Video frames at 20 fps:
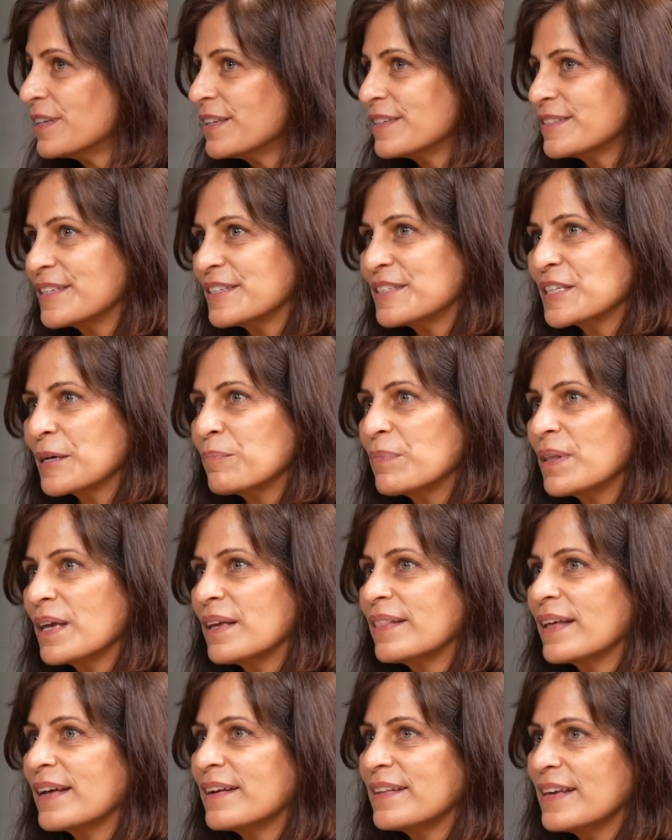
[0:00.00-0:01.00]
This is
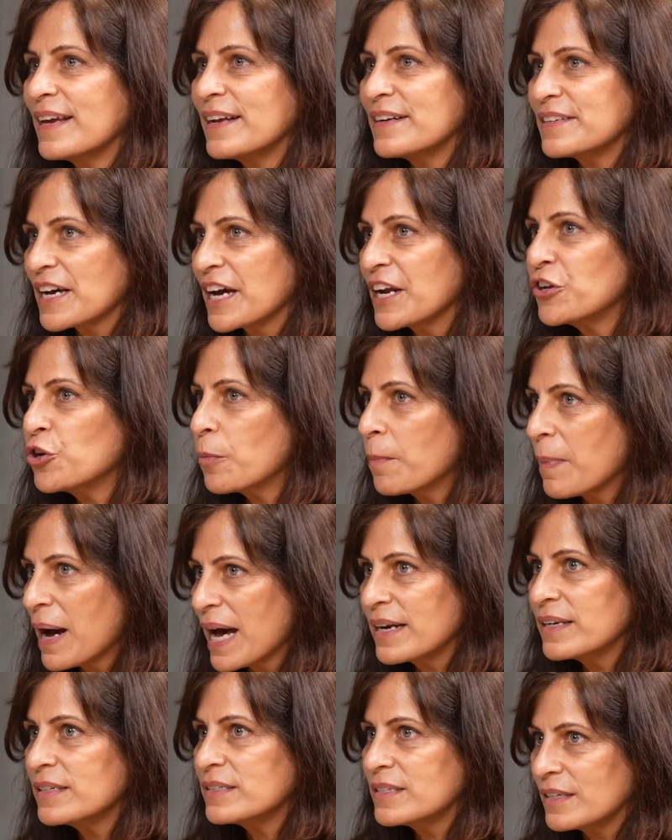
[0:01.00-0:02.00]
something that the entire
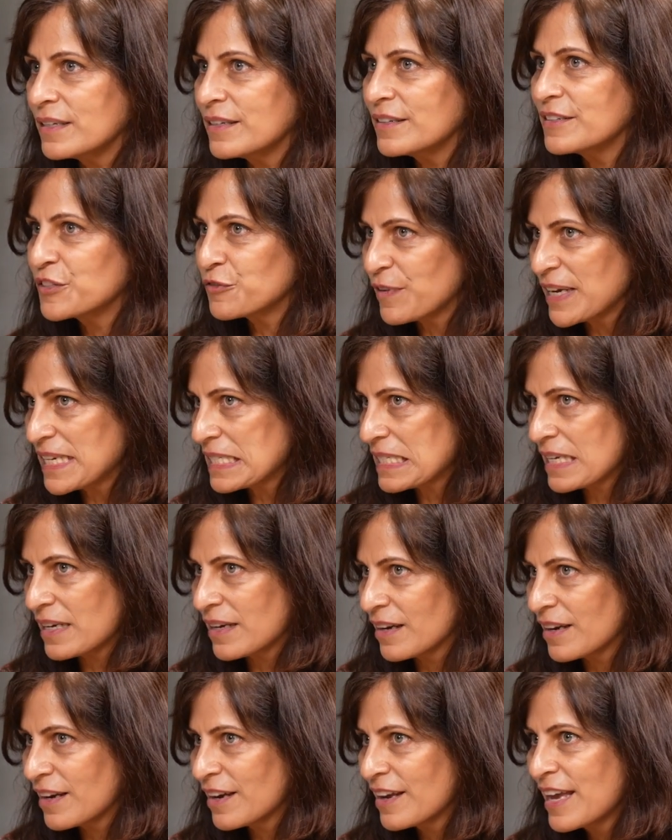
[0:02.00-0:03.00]
humanity is
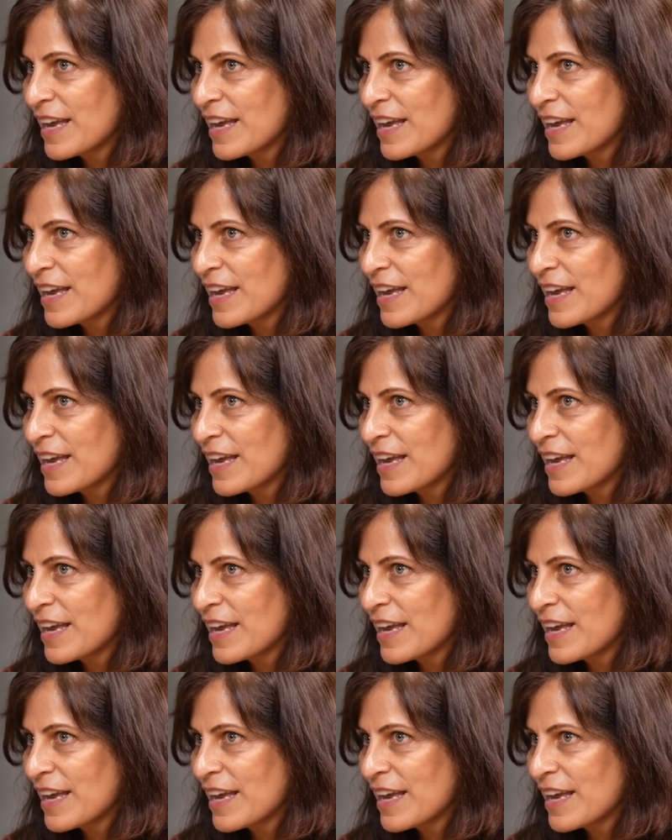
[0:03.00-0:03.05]
facing.